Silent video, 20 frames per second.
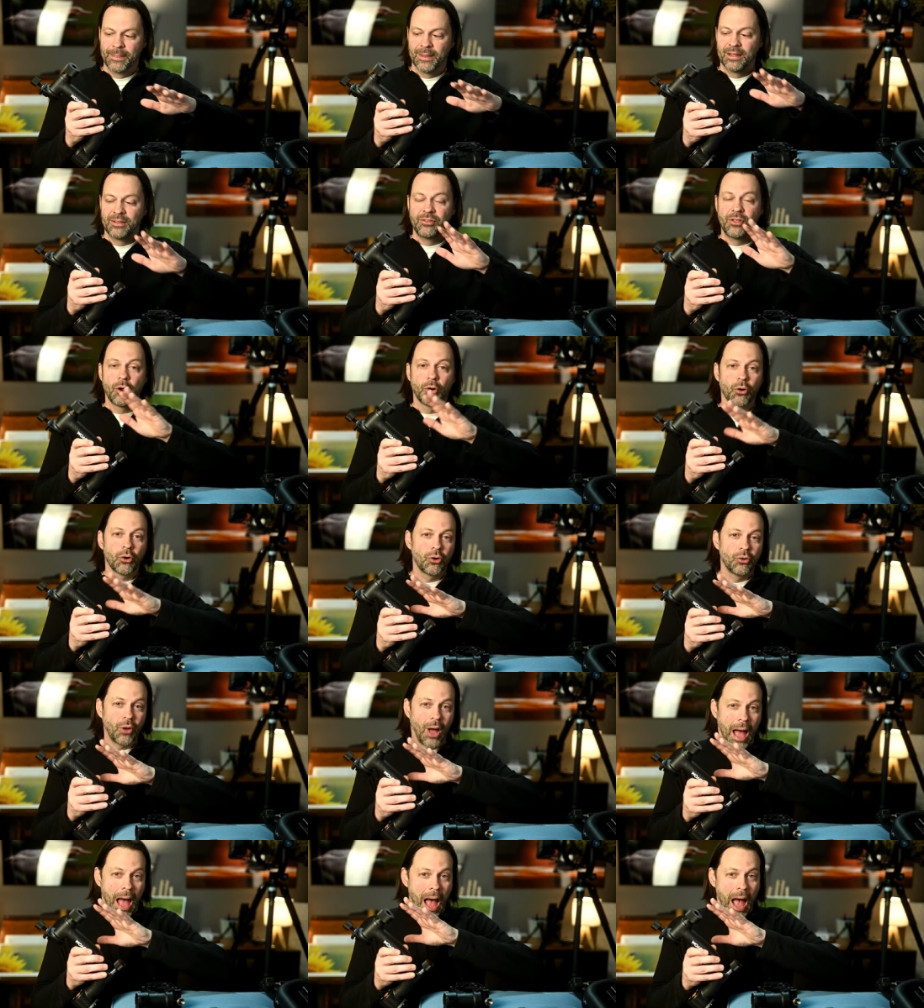There,
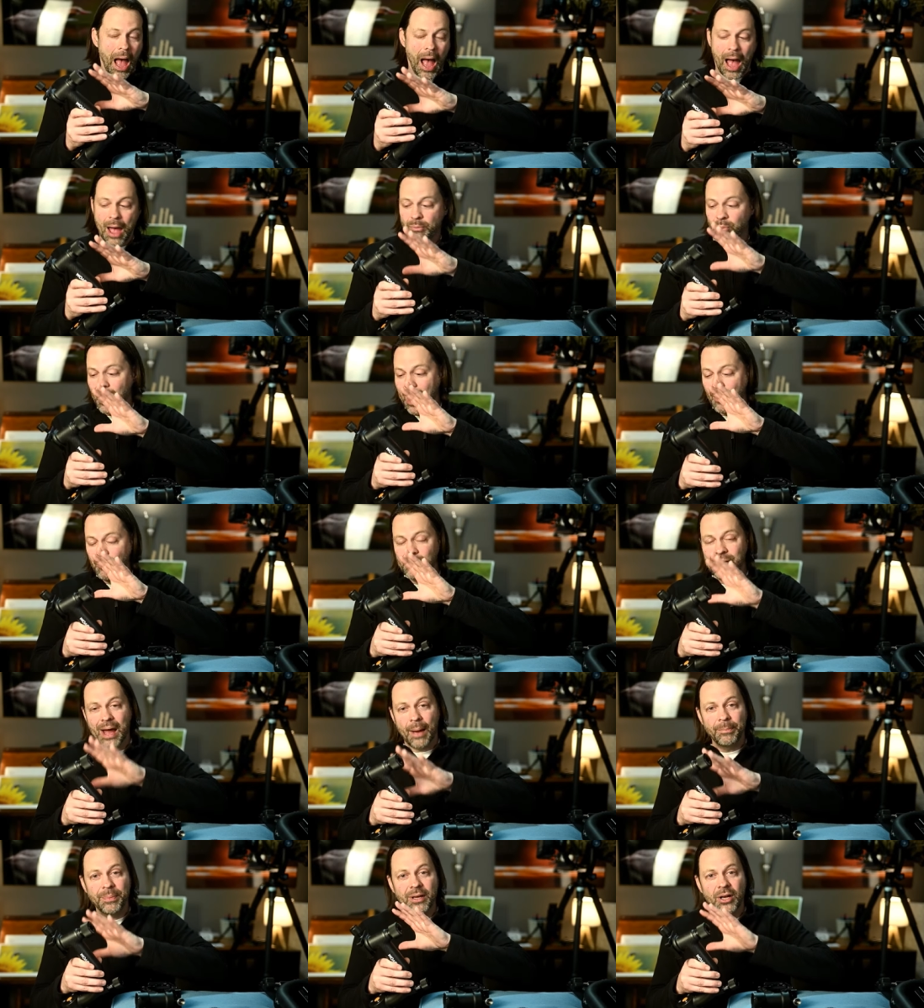I, I would
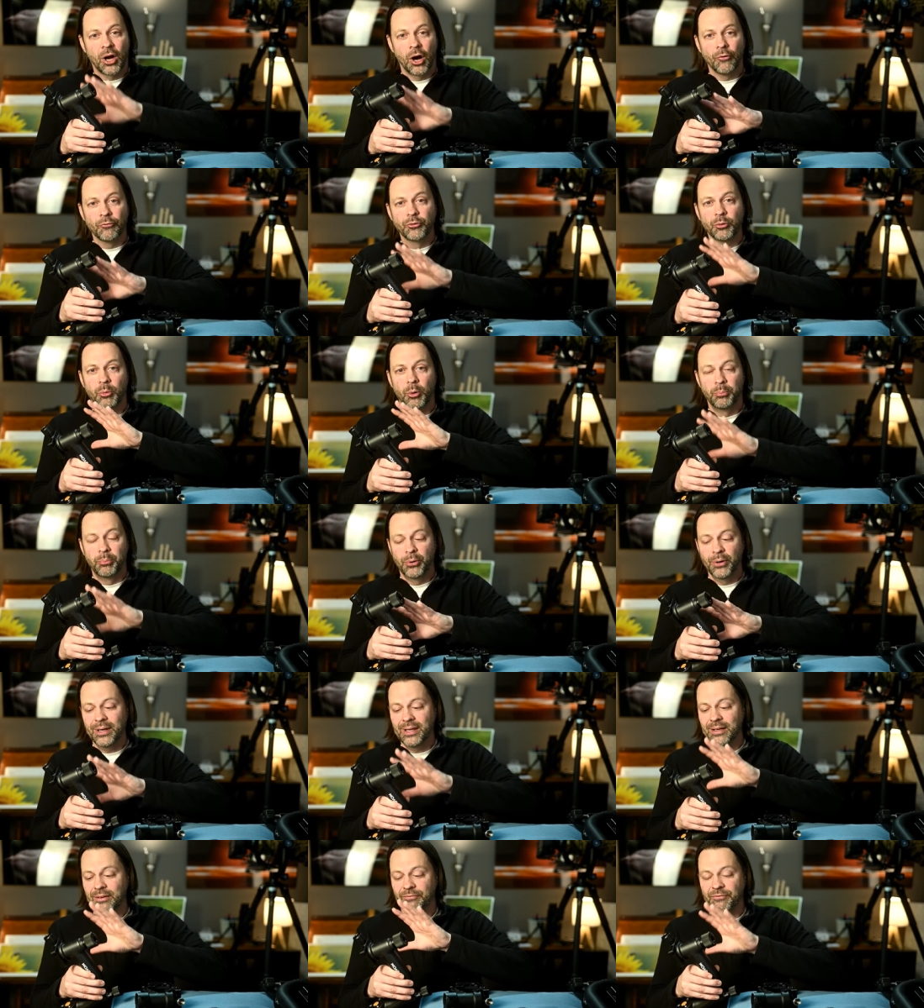not be comfortable
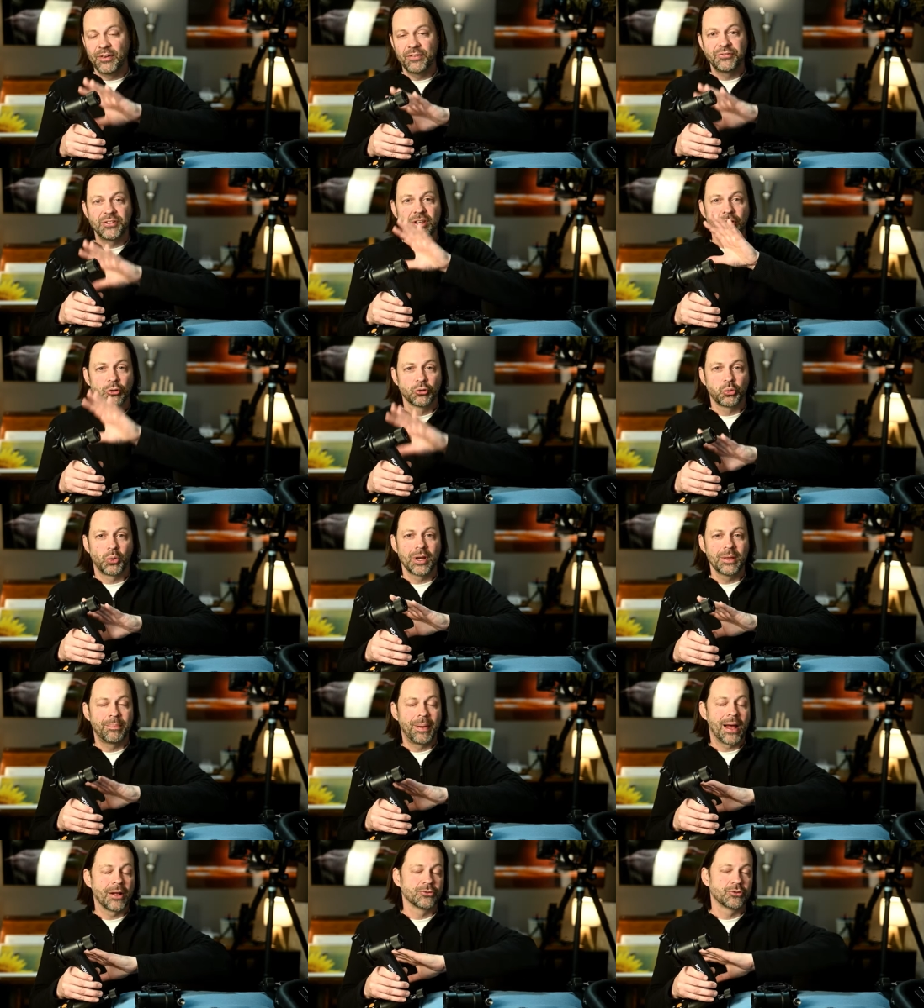putting 15 or 20
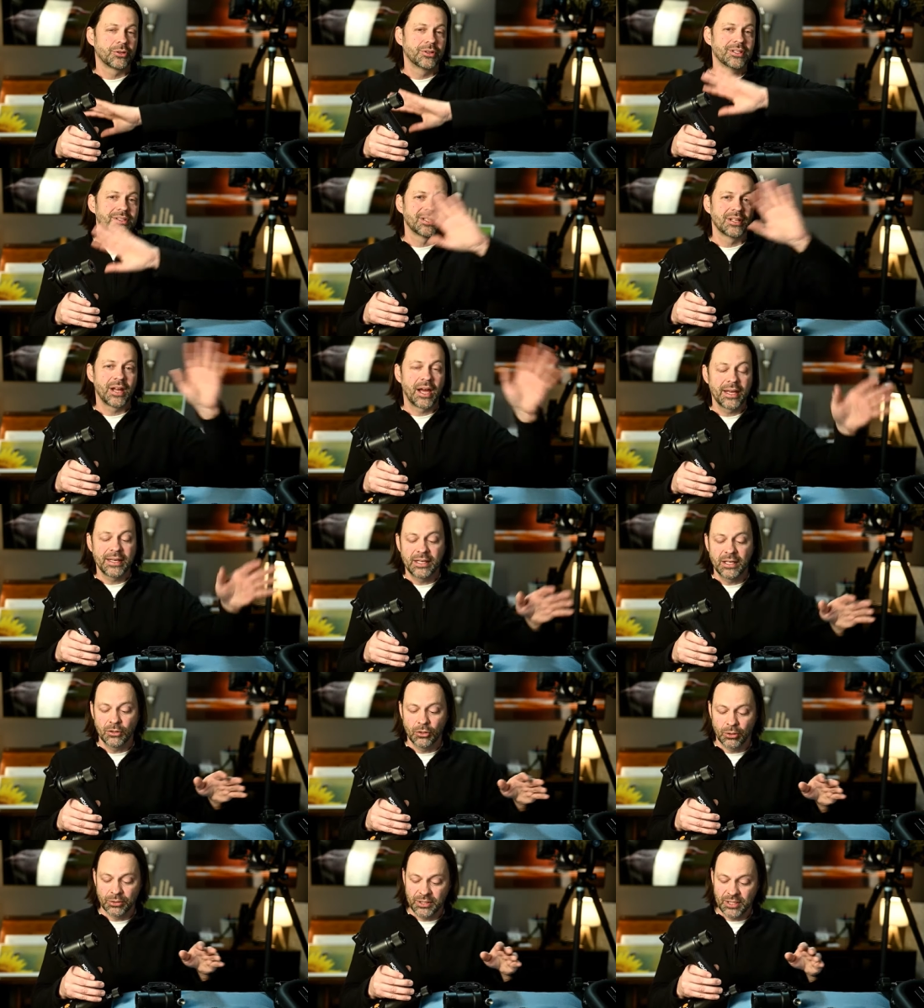pounds on this and hiking
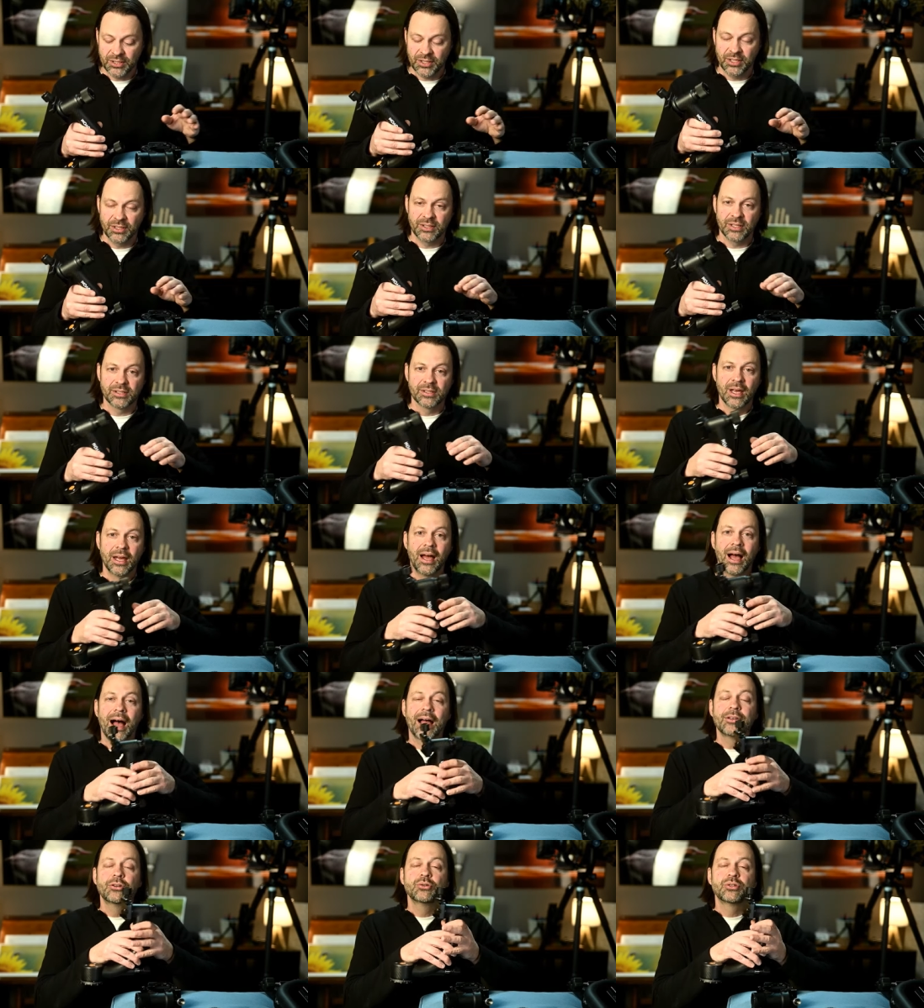long distances.
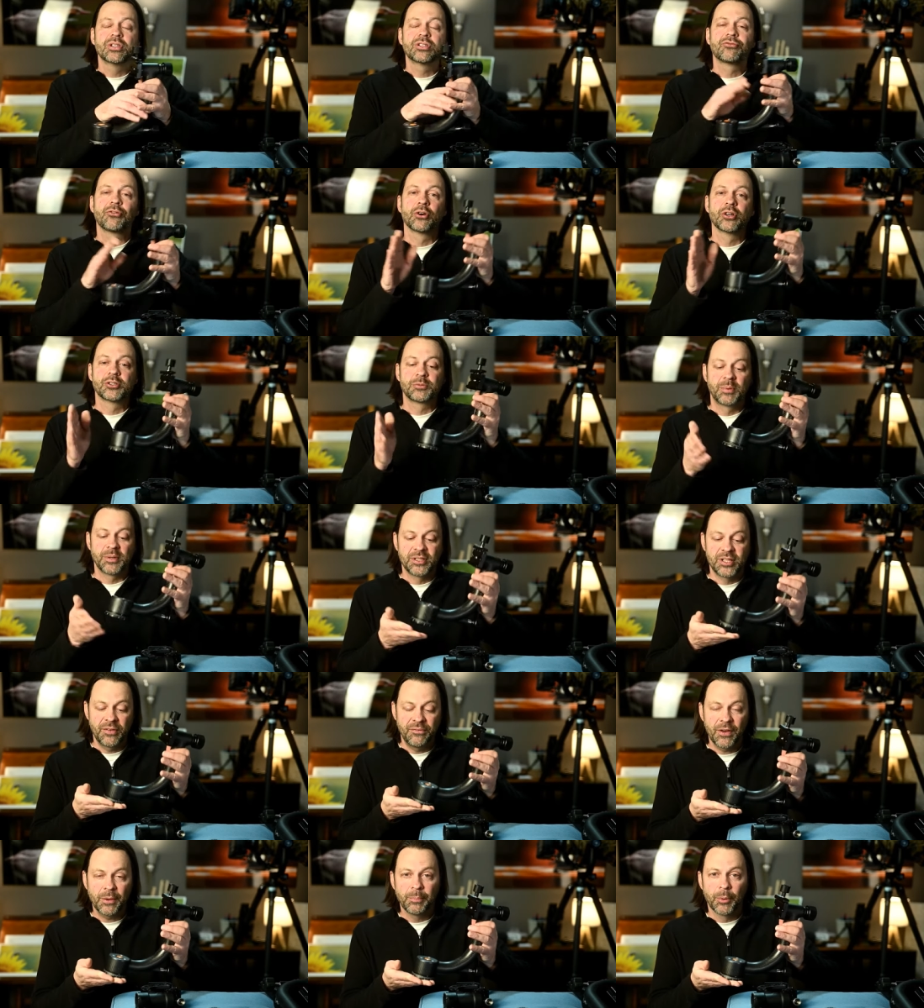I use this for a
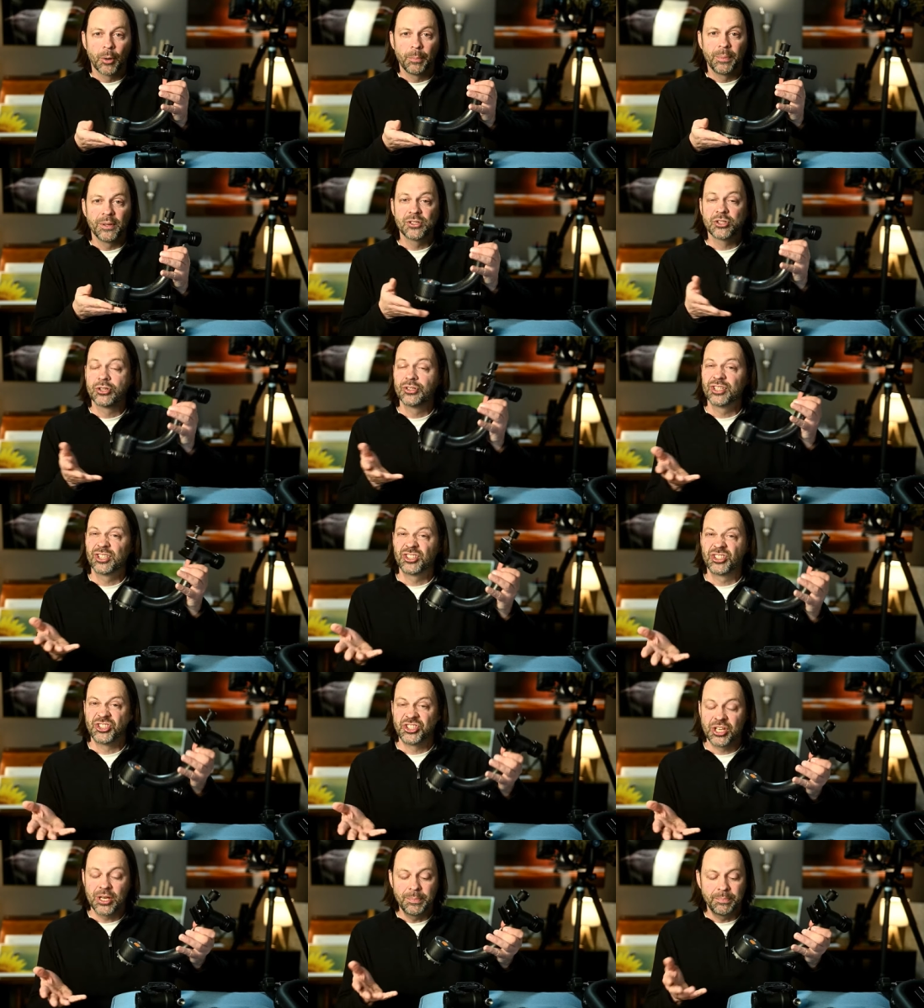specific purpose because it's
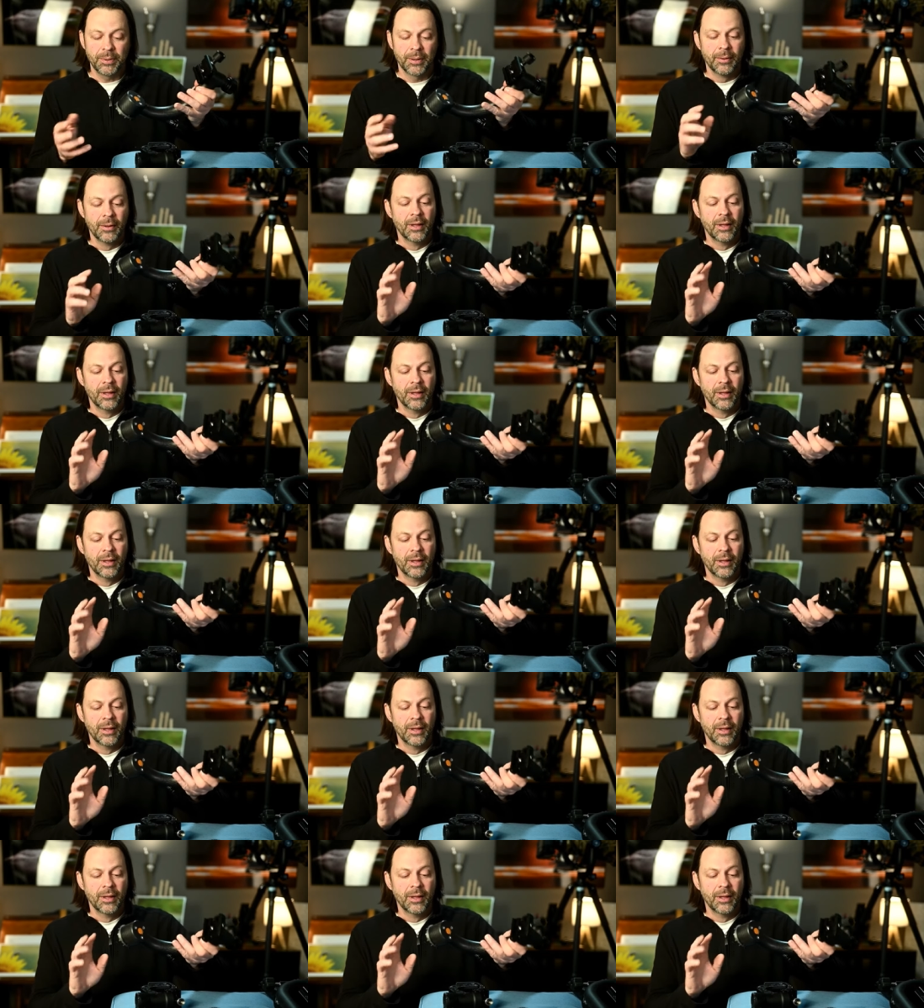cheap.